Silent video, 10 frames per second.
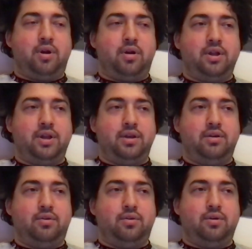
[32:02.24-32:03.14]

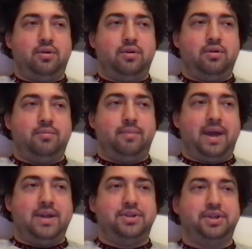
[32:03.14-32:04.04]
marketing or
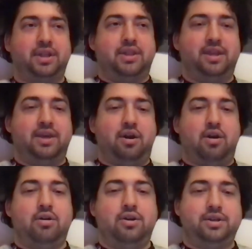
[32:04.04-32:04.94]
managing the
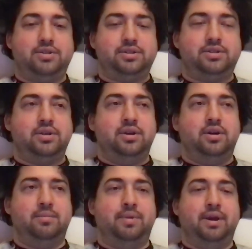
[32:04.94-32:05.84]
artists
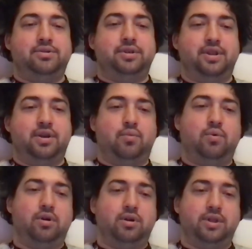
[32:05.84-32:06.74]
compared to their
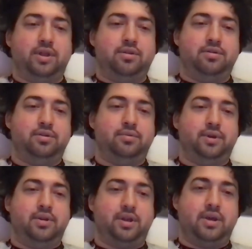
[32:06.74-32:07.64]
work that they're
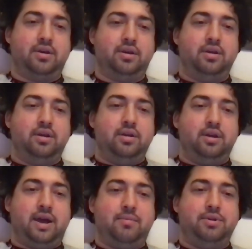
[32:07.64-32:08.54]
doing. Like,
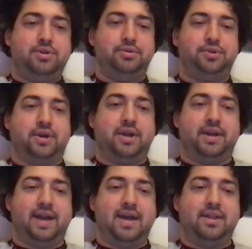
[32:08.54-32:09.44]
how much are you trying to
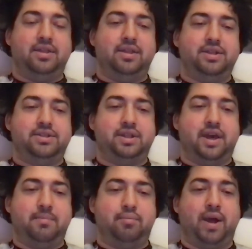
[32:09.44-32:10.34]
get this
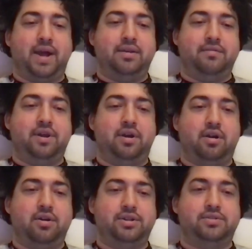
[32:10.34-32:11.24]
like brand of the
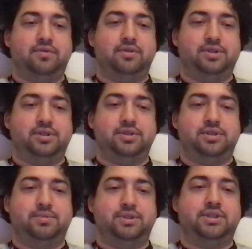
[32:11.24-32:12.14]
artist versus
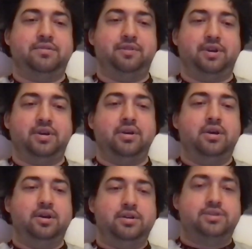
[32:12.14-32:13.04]
specific
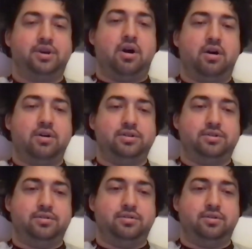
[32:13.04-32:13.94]
songs
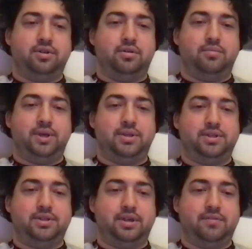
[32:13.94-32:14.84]
or, you know,
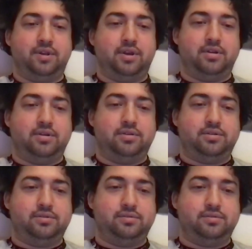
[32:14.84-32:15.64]
pieces they've done?